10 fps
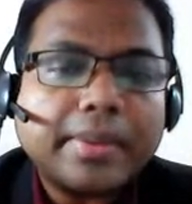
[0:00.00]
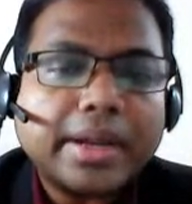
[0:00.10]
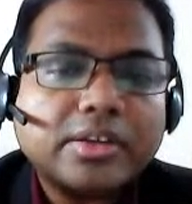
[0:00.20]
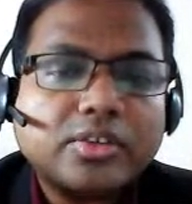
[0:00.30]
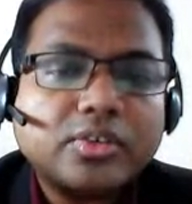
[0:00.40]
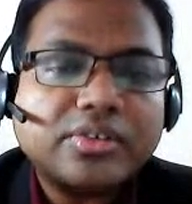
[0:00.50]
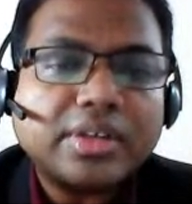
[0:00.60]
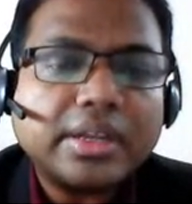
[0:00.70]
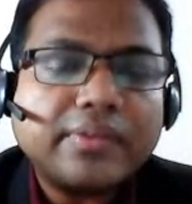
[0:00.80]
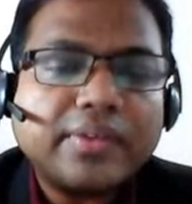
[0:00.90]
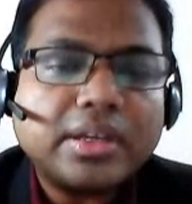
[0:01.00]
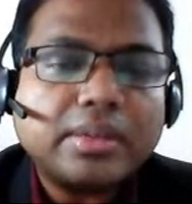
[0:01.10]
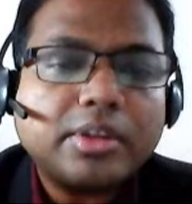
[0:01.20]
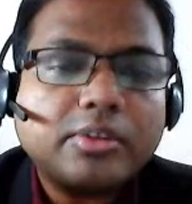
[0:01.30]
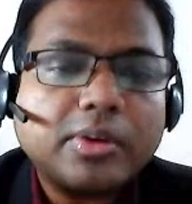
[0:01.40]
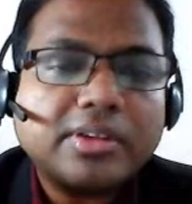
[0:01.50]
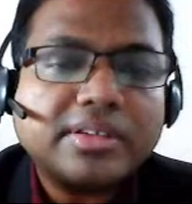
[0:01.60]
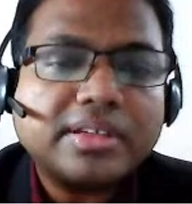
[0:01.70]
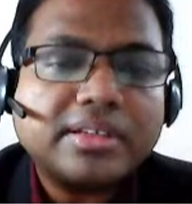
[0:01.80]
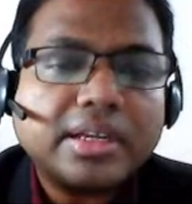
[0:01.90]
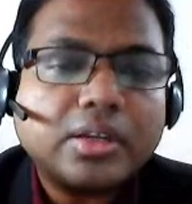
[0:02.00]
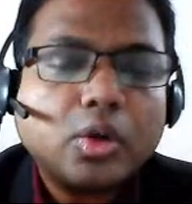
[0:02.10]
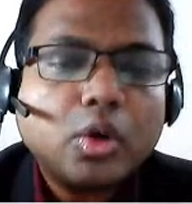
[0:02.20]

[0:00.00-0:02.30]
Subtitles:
practitioners and effectiveness policy design,